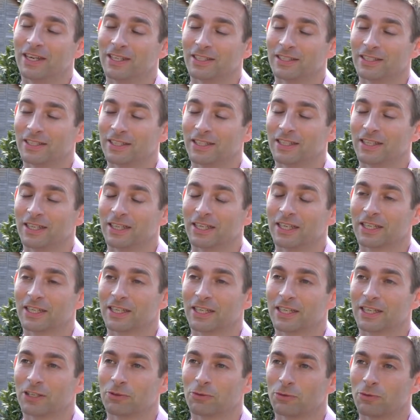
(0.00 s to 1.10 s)
and certainly in
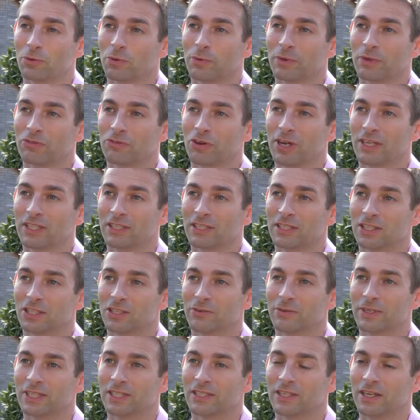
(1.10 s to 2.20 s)
Kirkwood what we're trying to do
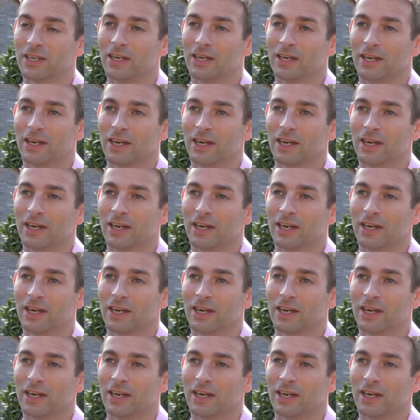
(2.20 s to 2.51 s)
is